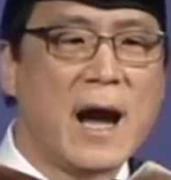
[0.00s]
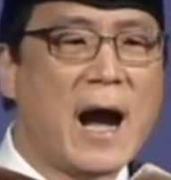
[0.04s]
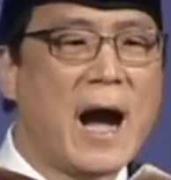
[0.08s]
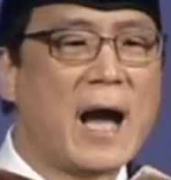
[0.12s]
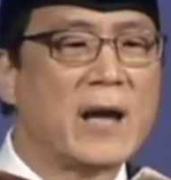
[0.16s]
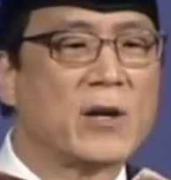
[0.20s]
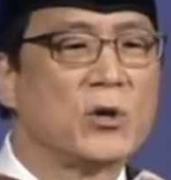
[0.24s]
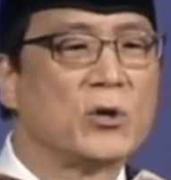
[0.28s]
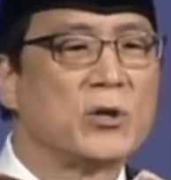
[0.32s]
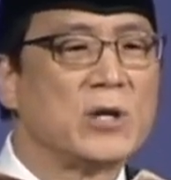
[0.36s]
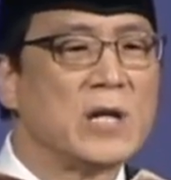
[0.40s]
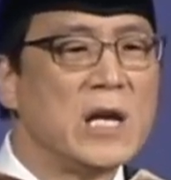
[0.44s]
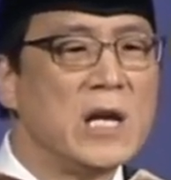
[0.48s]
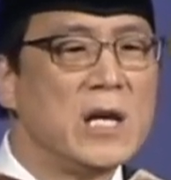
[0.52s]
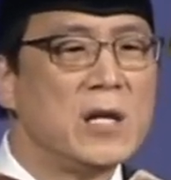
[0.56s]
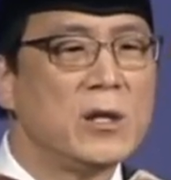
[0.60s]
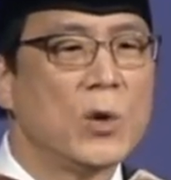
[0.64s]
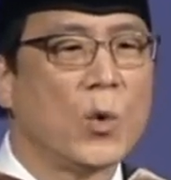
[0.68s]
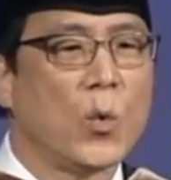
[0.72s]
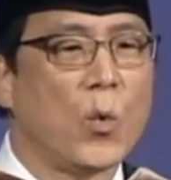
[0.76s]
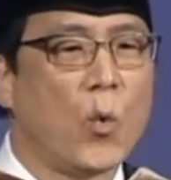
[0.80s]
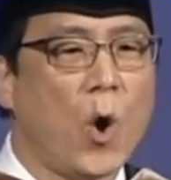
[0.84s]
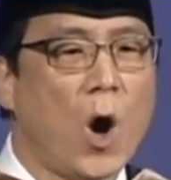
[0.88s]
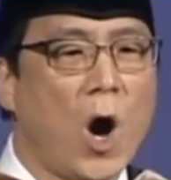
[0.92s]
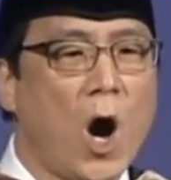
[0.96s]
I could
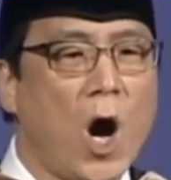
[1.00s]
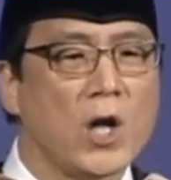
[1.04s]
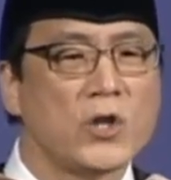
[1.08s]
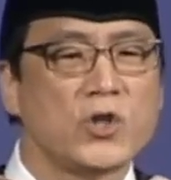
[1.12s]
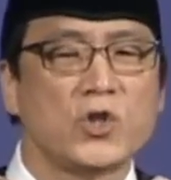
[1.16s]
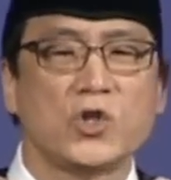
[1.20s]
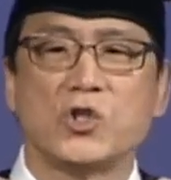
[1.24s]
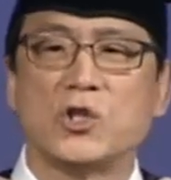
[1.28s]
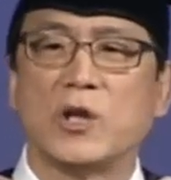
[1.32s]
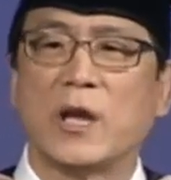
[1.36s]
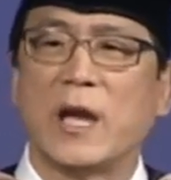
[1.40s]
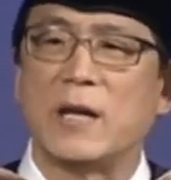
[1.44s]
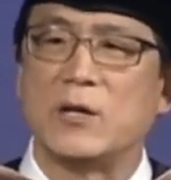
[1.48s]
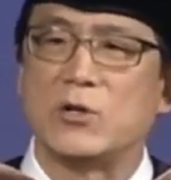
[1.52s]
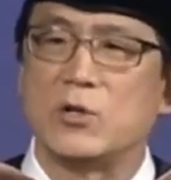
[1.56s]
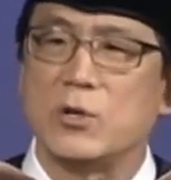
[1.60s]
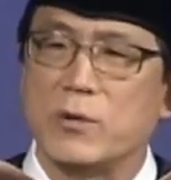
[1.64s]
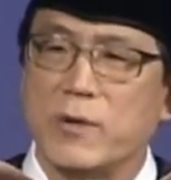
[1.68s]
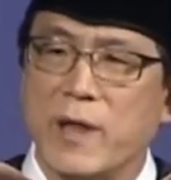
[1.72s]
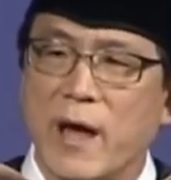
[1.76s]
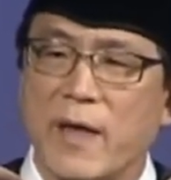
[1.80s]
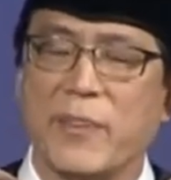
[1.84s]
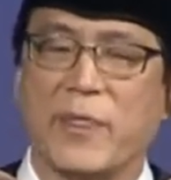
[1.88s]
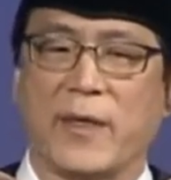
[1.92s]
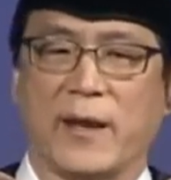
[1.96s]
either watch and do
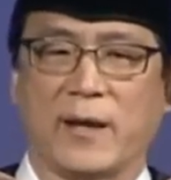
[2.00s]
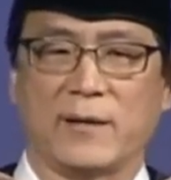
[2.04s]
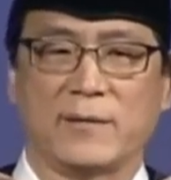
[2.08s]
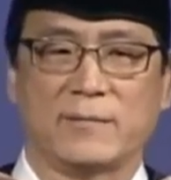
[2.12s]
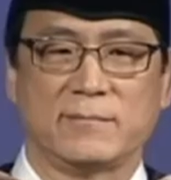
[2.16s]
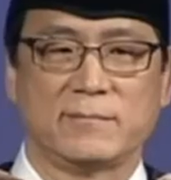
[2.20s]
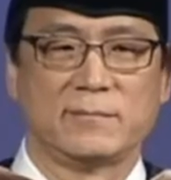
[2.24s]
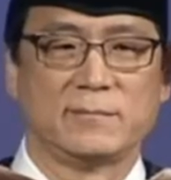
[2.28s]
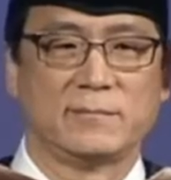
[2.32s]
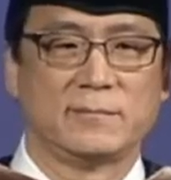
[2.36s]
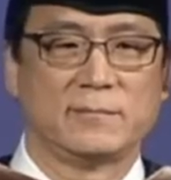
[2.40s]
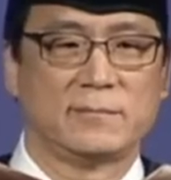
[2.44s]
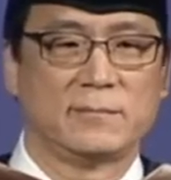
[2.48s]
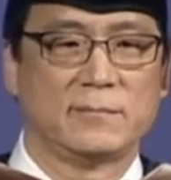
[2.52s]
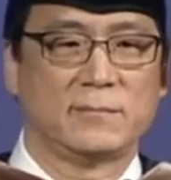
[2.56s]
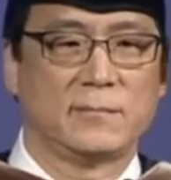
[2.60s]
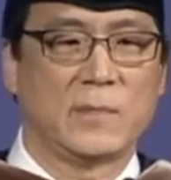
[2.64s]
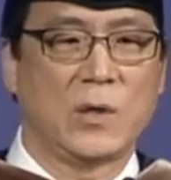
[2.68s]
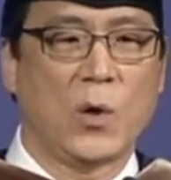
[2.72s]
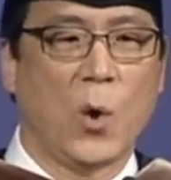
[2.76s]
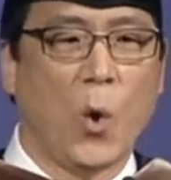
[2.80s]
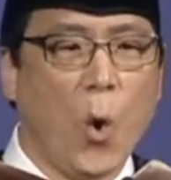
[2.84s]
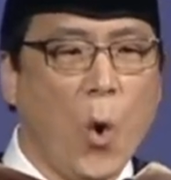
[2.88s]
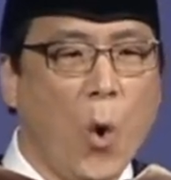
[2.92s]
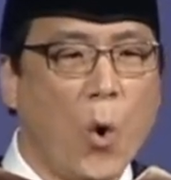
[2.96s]
nothing
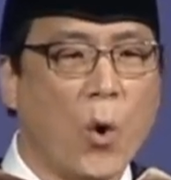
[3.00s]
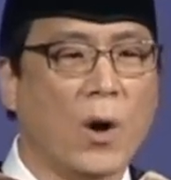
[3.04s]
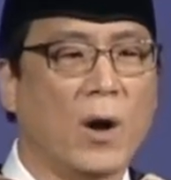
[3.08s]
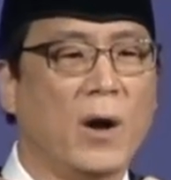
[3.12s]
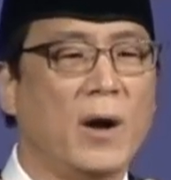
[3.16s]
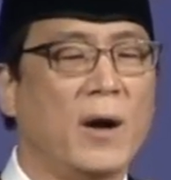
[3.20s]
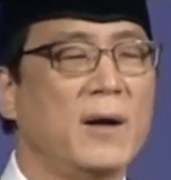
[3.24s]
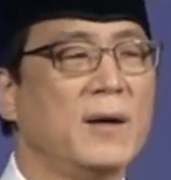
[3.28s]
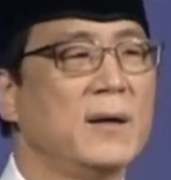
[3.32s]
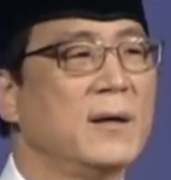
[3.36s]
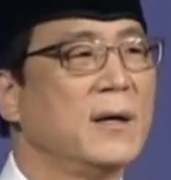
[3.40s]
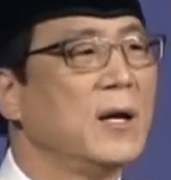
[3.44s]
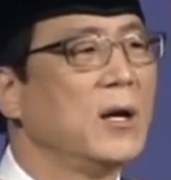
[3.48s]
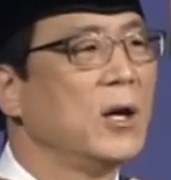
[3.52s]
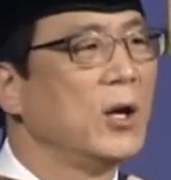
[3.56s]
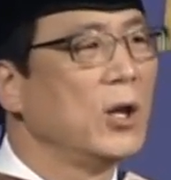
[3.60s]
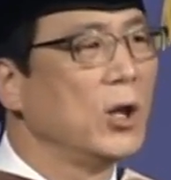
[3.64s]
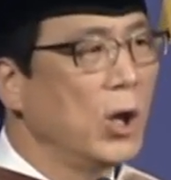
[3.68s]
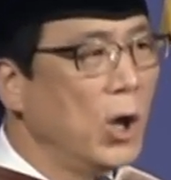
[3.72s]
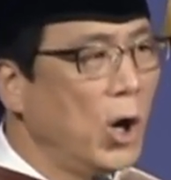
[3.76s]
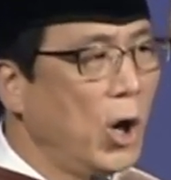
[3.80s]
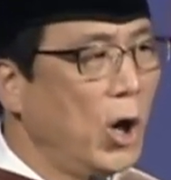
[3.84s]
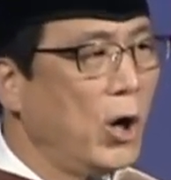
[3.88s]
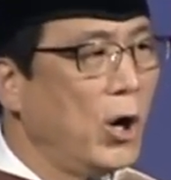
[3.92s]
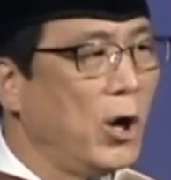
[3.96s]
or
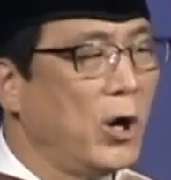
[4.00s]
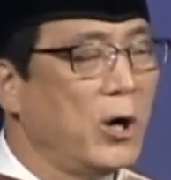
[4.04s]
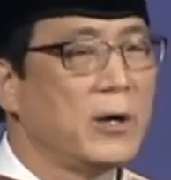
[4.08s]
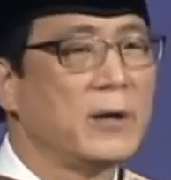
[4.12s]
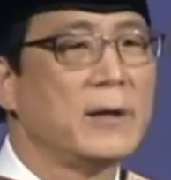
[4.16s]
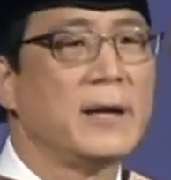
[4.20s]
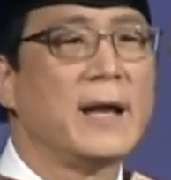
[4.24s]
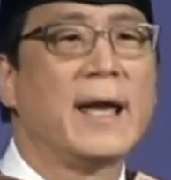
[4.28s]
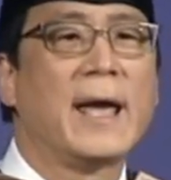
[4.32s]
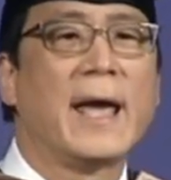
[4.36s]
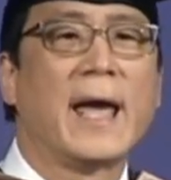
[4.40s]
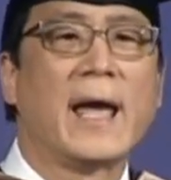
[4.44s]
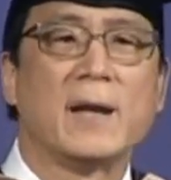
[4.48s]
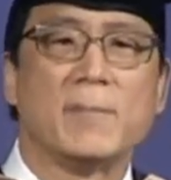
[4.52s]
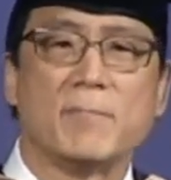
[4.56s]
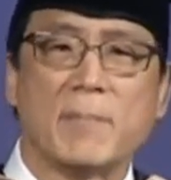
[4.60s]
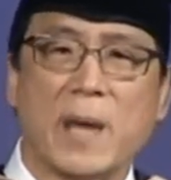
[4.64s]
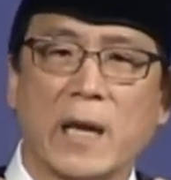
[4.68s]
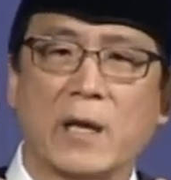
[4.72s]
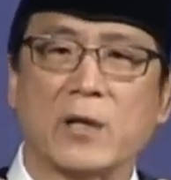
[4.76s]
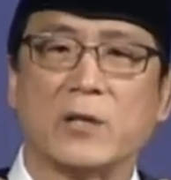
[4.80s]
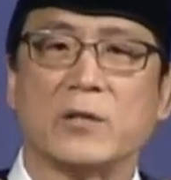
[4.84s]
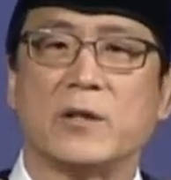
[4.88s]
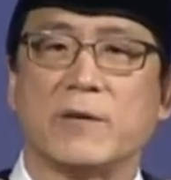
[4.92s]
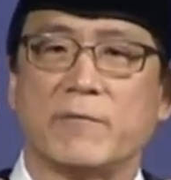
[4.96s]
learn and
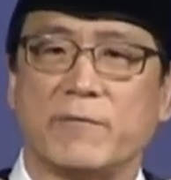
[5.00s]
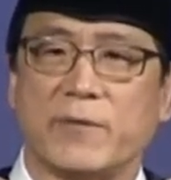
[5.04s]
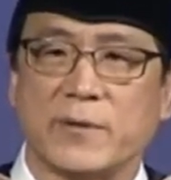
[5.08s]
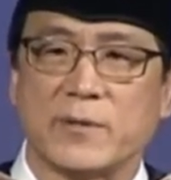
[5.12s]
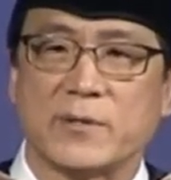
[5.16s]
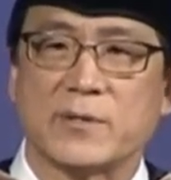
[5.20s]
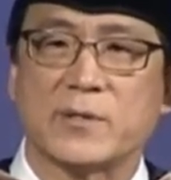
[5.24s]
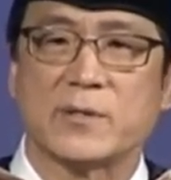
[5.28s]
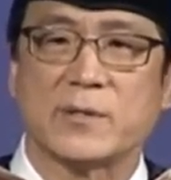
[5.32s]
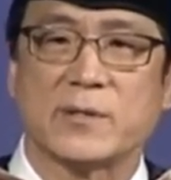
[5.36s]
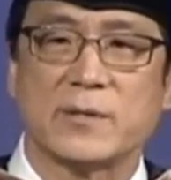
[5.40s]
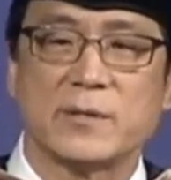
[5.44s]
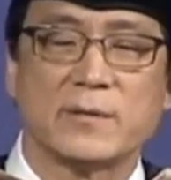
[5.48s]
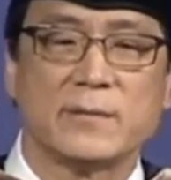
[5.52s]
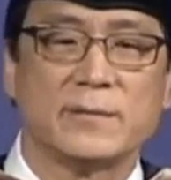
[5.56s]
make a difference.